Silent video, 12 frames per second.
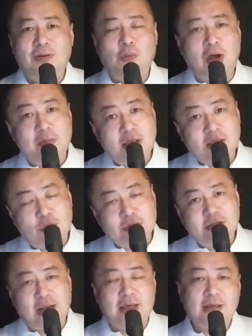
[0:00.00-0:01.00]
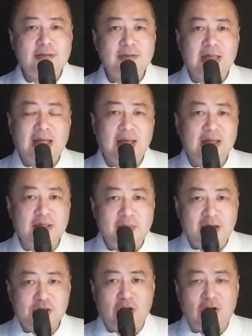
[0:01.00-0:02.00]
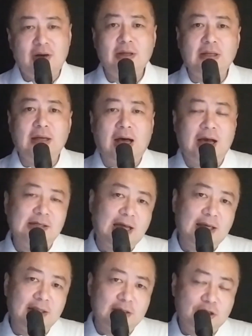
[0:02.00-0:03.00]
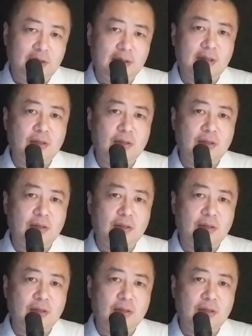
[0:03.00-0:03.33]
One of my coaching clients is a manager in the high-tech industry.